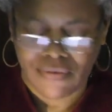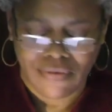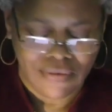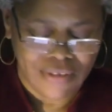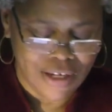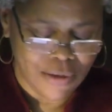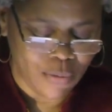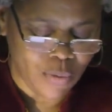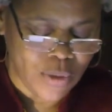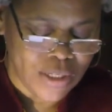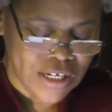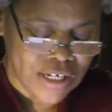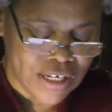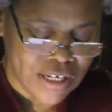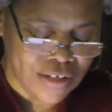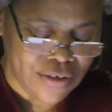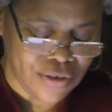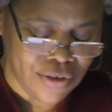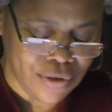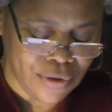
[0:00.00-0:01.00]
that we
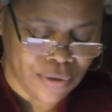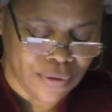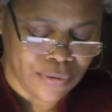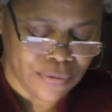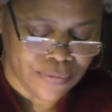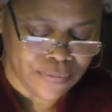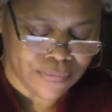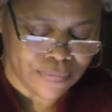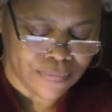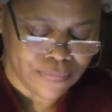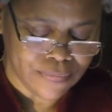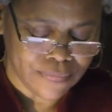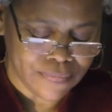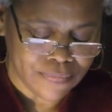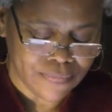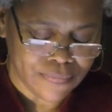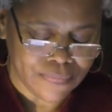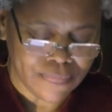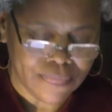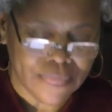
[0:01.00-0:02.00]
need to.
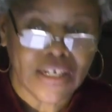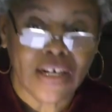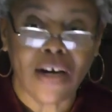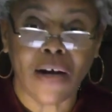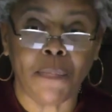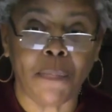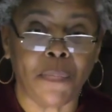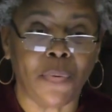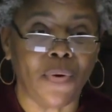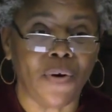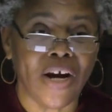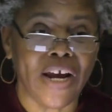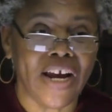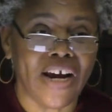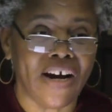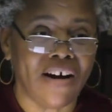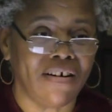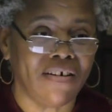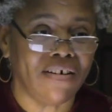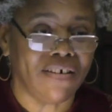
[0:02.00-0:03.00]
A
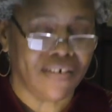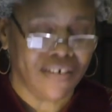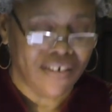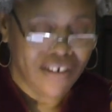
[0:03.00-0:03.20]
prayer,